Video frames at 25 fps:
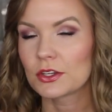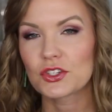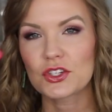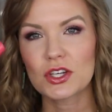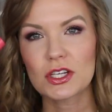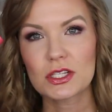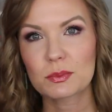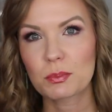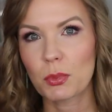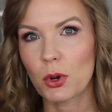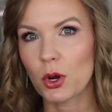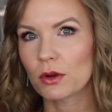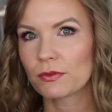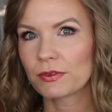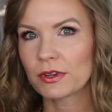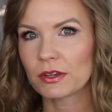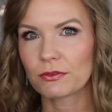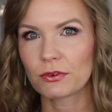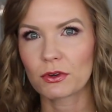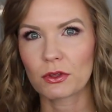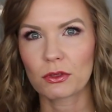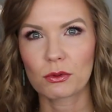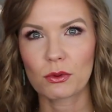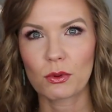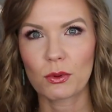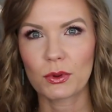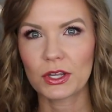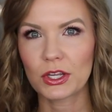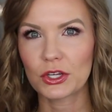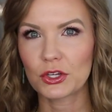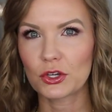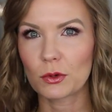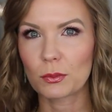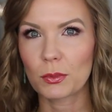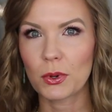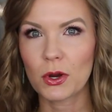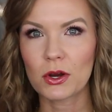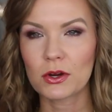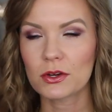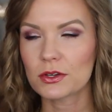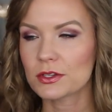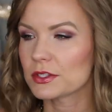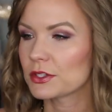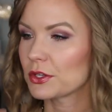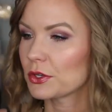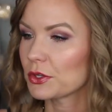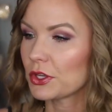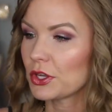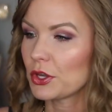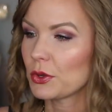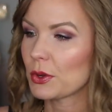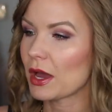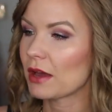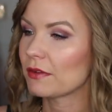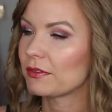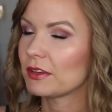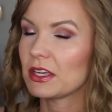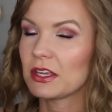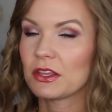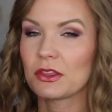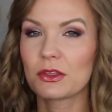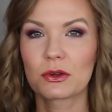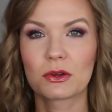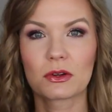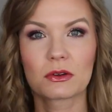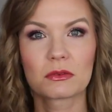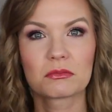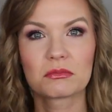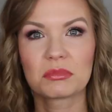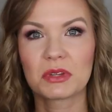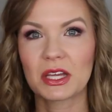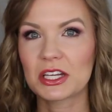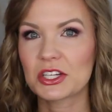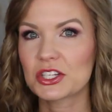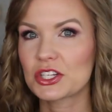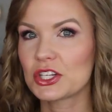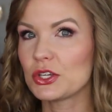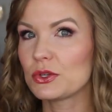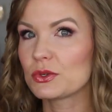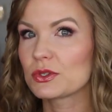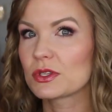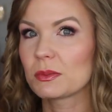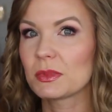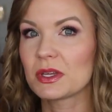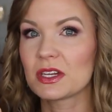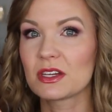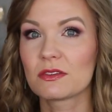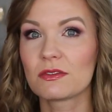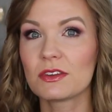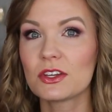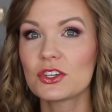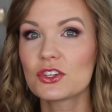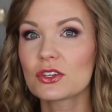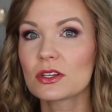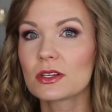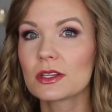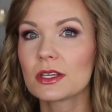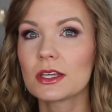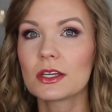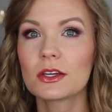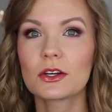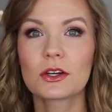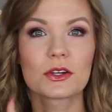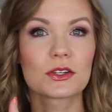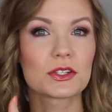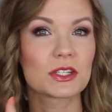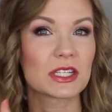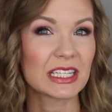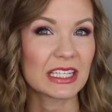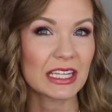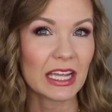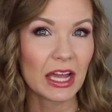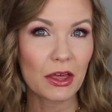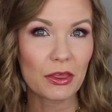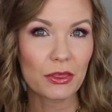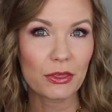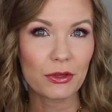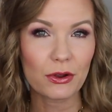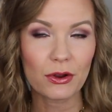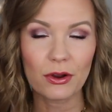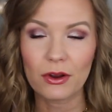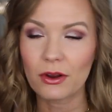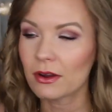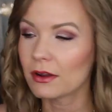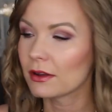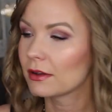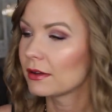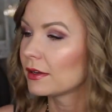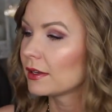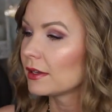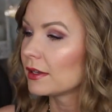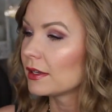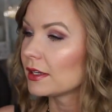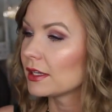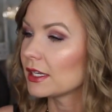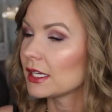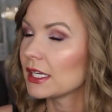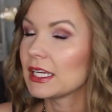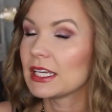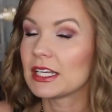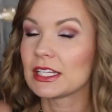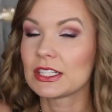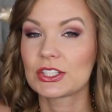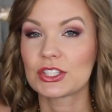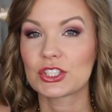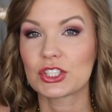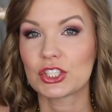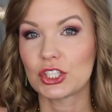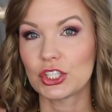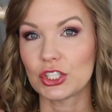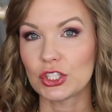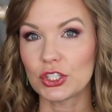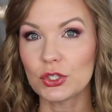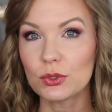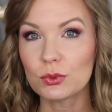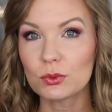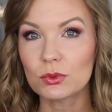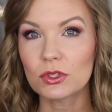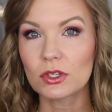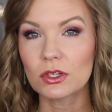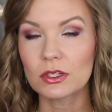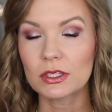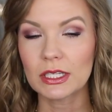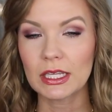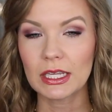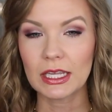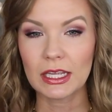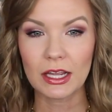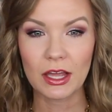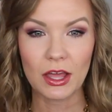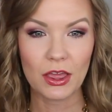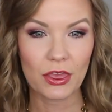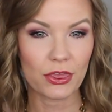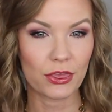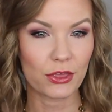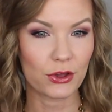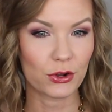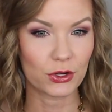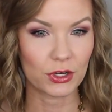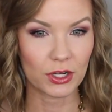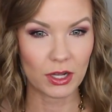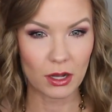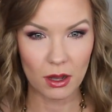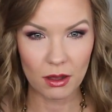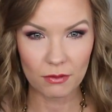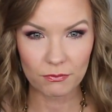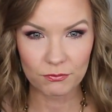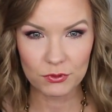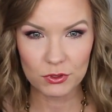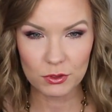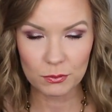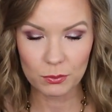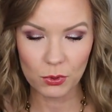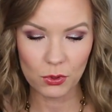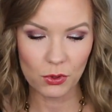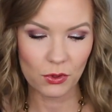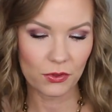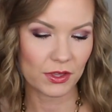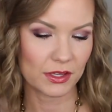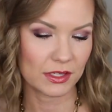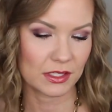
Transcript: just perfect for throwing in your purse so that you have either like to use them individually or together. It's cute looking, they're comfortable,